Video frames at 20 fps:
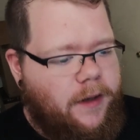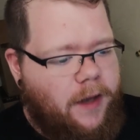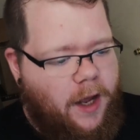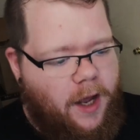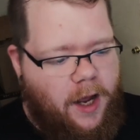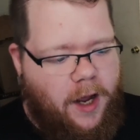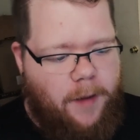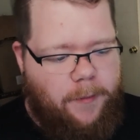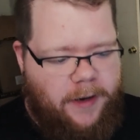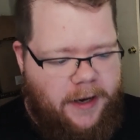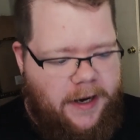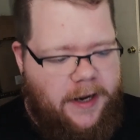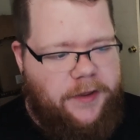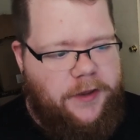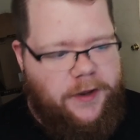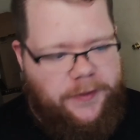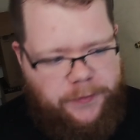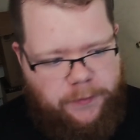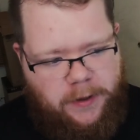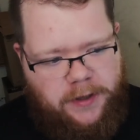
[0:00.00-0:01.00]
Um, and I hit
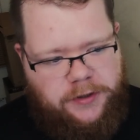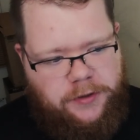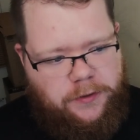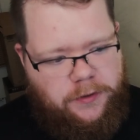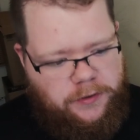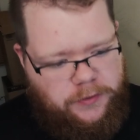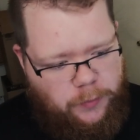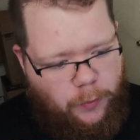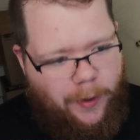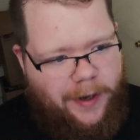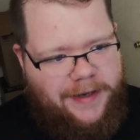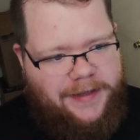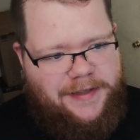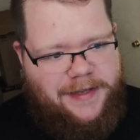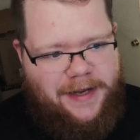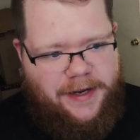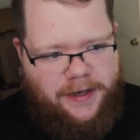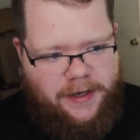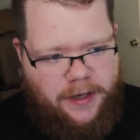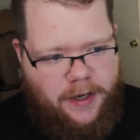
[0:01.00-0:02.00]
that threshold twice
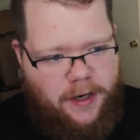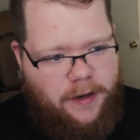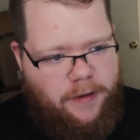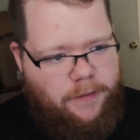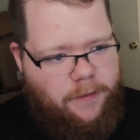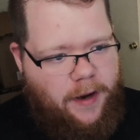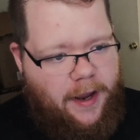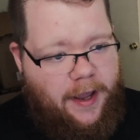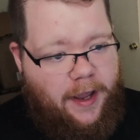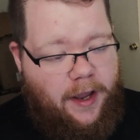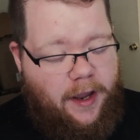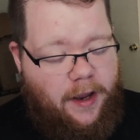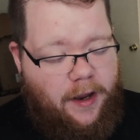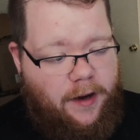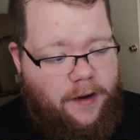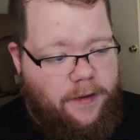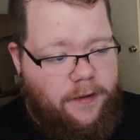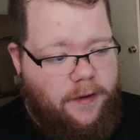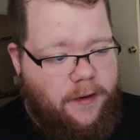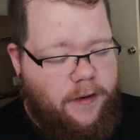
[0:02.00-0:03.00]
that day.
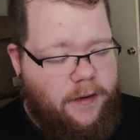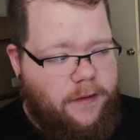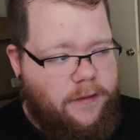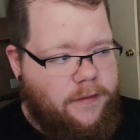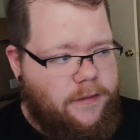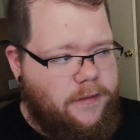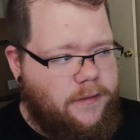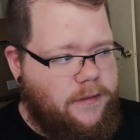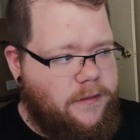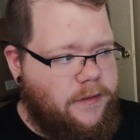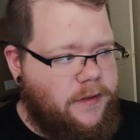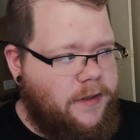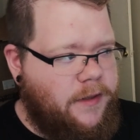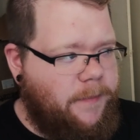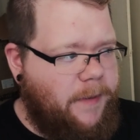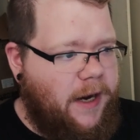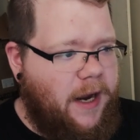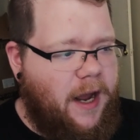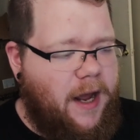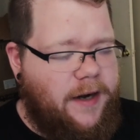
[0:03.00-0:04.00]
And to
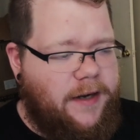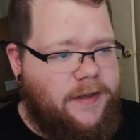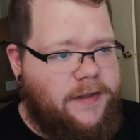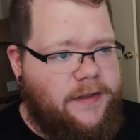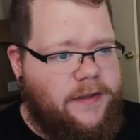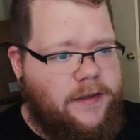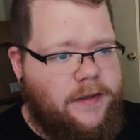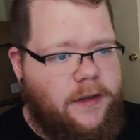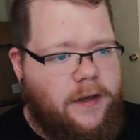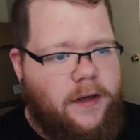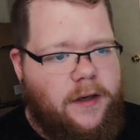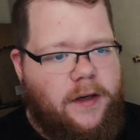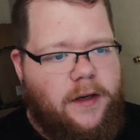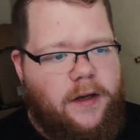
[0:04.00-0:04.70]
be honest,